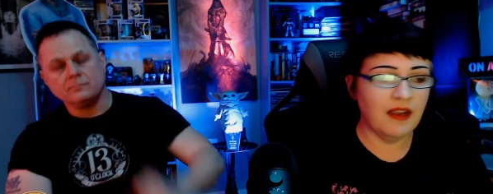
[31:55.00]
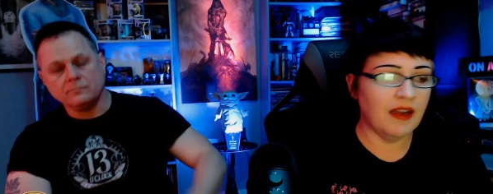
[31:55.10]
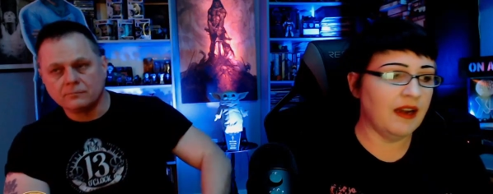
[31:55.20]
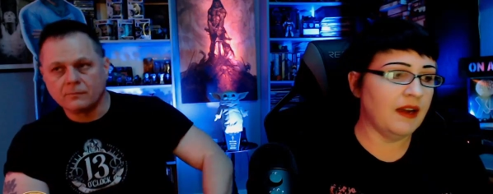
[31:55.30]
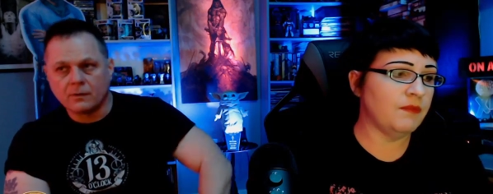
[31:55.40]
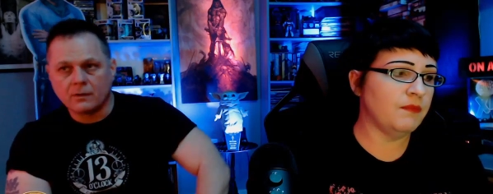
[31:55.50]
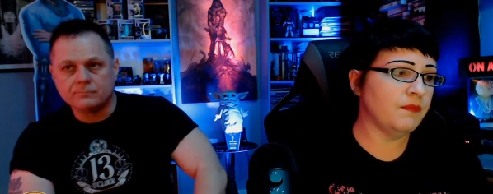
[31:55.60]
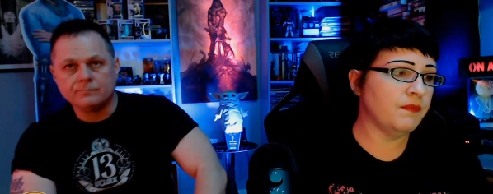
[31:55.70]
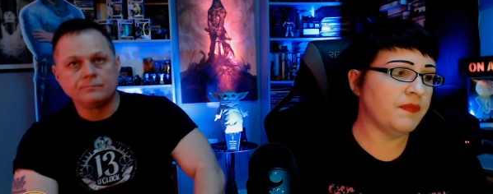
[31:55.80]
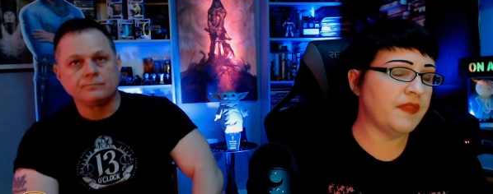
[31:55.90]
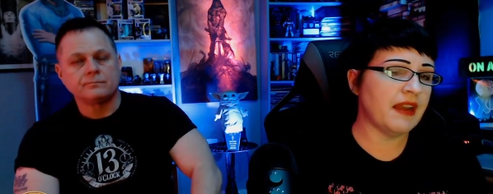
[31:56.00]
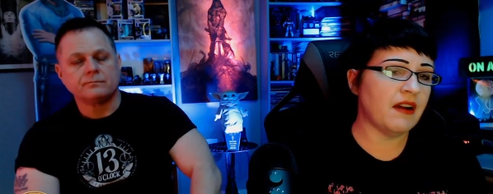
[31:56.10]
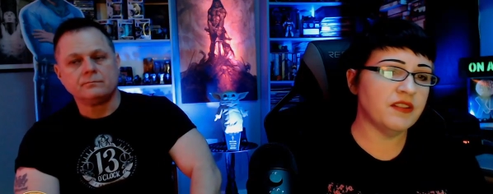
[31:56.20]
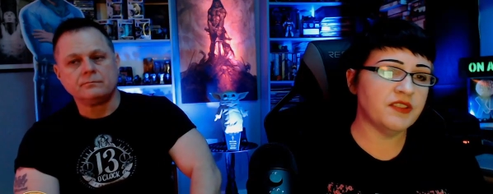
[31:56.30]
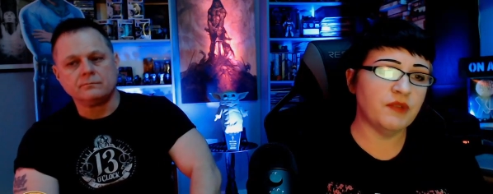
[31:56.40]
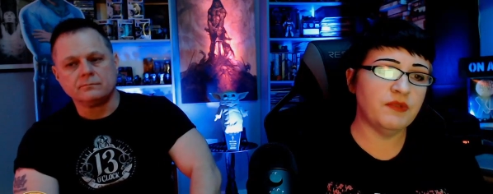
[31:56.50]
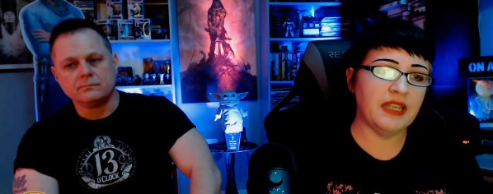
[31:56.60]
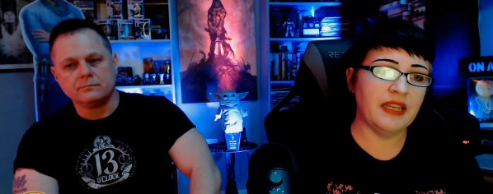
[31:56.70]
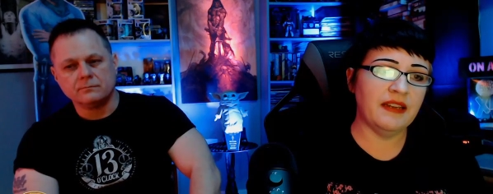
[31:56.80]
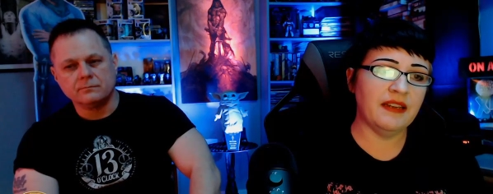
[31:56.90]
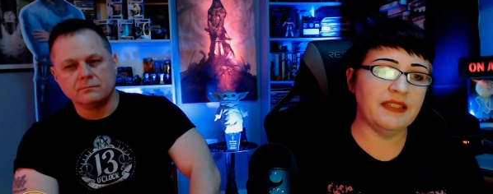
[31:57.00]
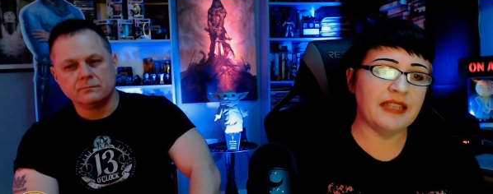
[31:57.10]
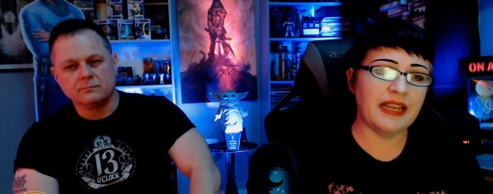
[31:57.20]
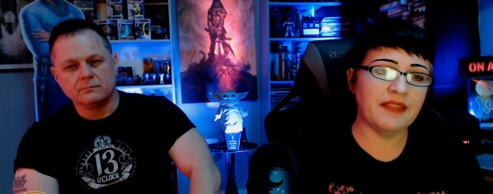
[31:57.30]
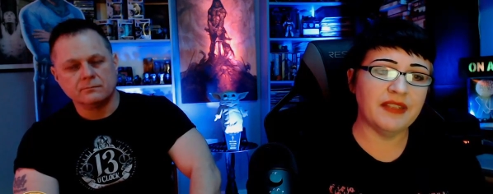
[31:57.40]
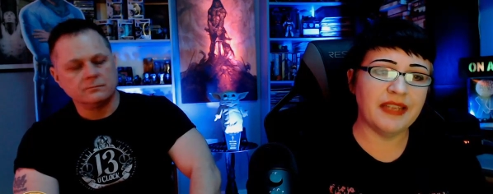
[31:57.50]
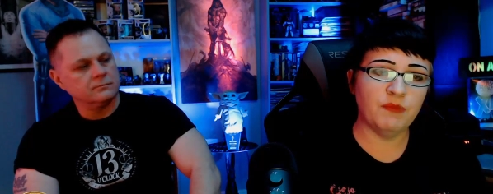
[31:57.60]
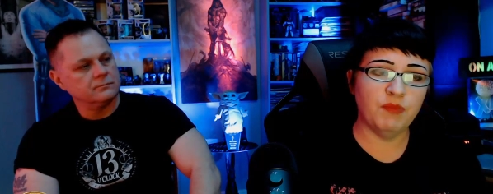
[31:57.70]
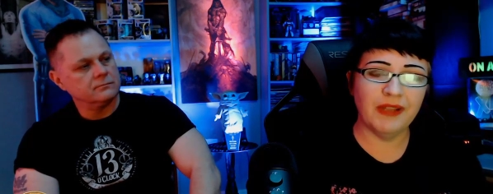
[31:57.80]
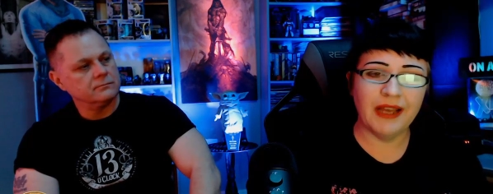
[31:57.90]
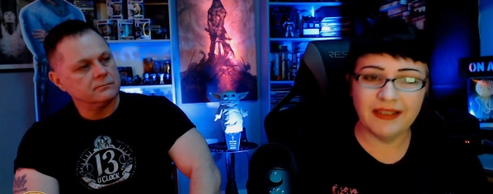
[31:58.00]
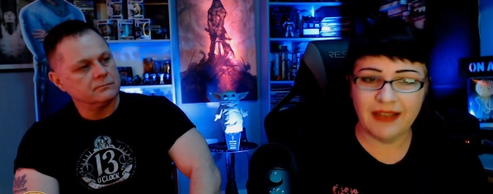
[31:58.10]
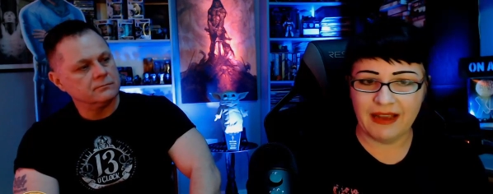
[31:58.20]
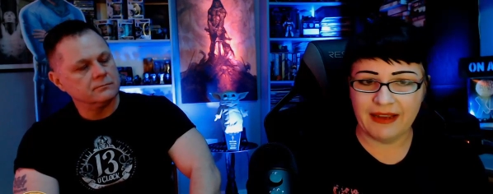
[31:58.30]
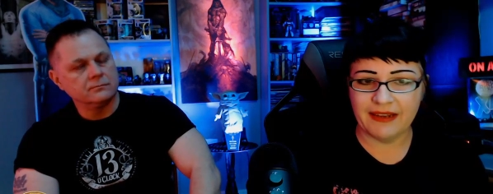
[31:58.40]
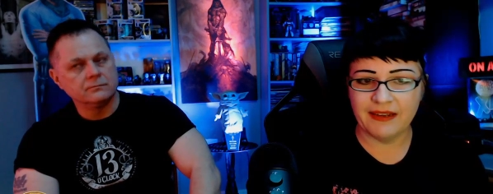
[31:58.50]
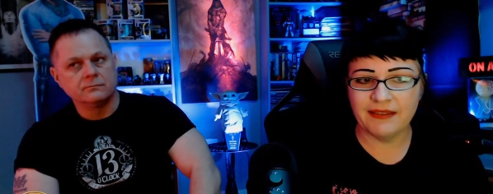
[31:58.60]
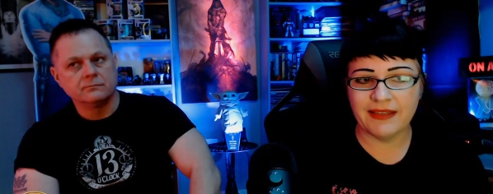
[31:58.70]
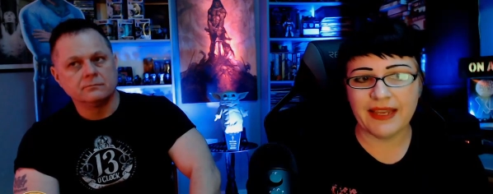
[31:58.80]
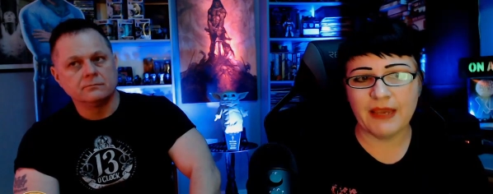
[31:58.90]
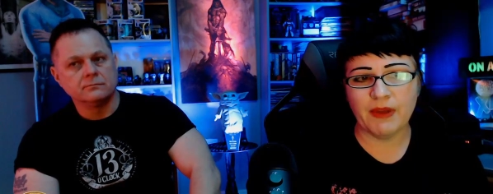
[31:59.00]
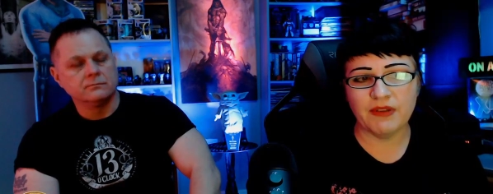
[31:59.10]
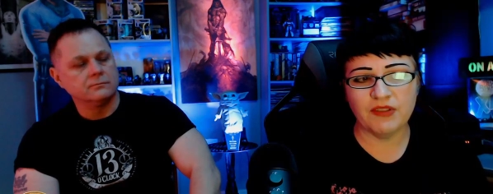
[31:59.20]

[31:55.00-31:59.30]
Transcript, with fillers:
Speaker 1: Um, they also did Day of the Dead Bloodline. That came out in